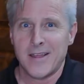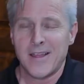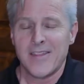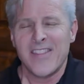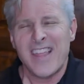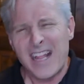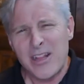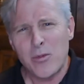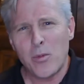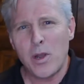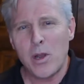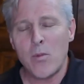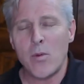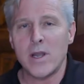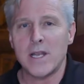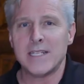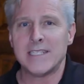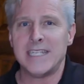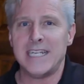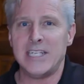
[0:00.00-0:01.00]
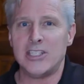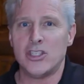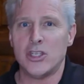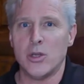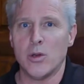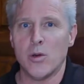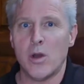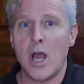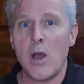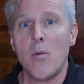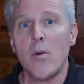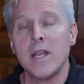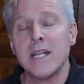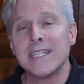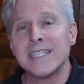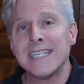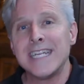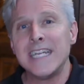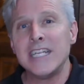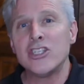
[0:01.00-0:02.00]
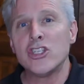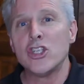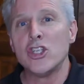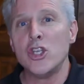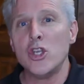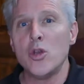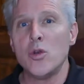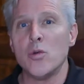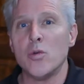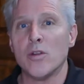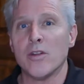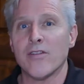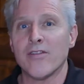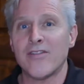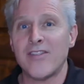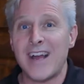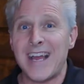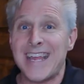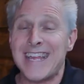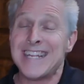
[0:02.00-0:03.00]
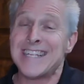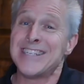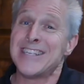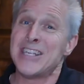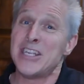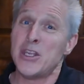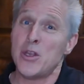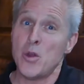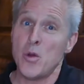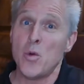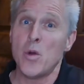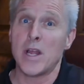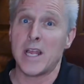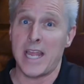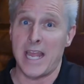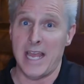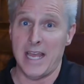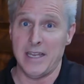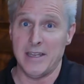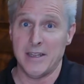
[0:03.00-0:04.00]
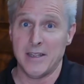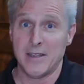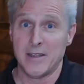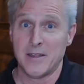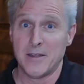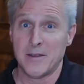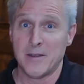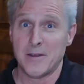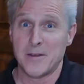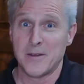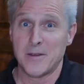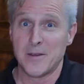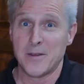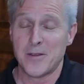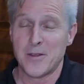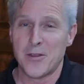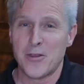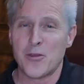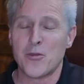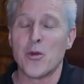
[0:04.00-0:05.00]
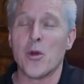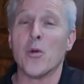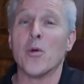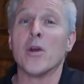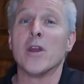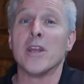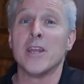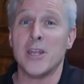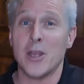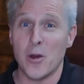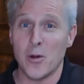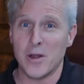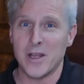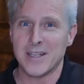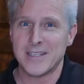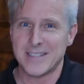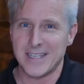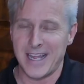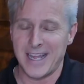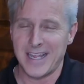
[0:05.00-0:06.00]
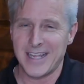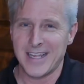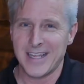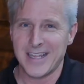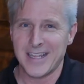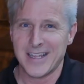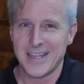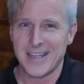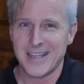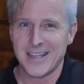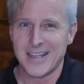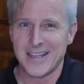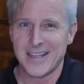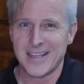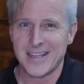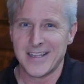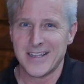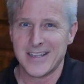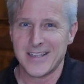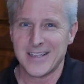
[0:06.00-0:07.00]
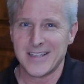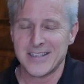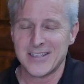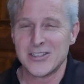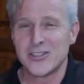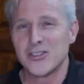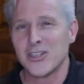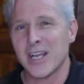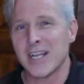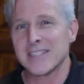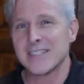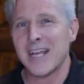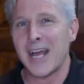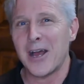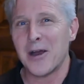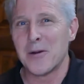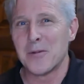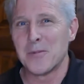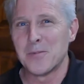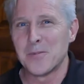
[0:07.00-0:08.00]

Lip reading: That's what I want to teach you. I want to teach you to find you again through YogaPsych. Check us out.